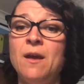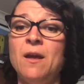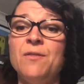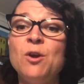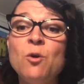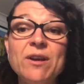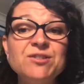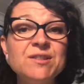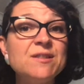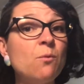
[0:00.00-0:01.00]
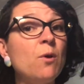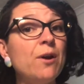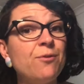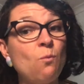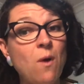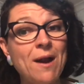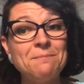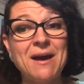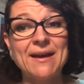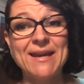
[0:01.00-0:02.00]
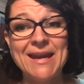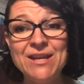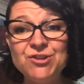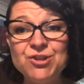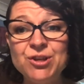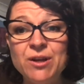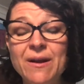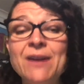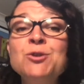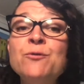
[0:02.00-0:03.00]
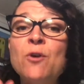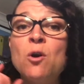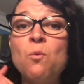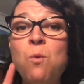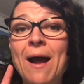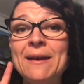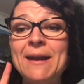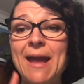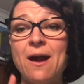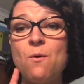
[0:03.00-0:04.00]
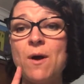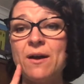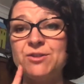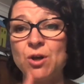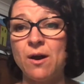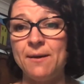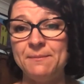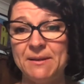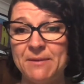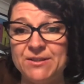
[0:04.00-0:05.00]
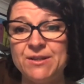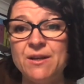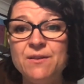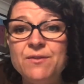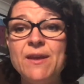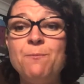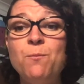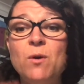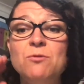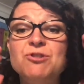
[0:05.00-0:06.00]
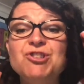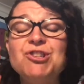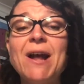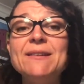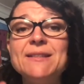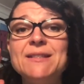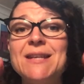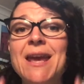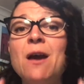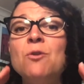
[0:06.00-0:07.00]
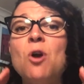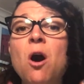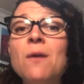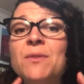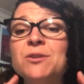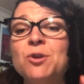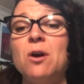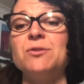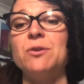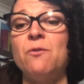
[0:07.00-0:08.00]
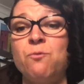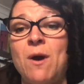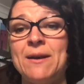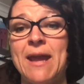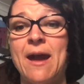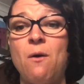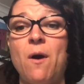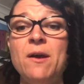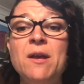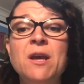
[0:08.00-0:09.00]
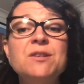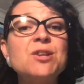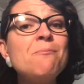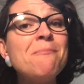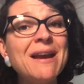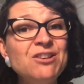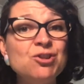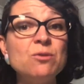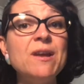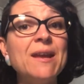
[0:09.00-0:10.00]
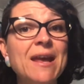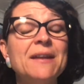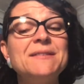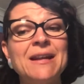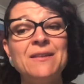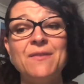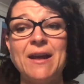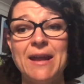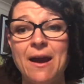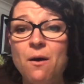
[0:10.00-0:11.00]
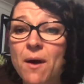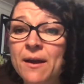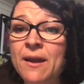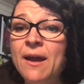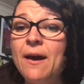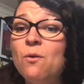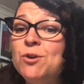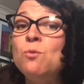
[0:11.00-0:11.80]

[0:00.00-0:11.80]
The questions are worth 1 mark each, and you've got a 1 hour time limit. It will shut down on the dot of 1 hour. So make sure you get it done in that hour, or you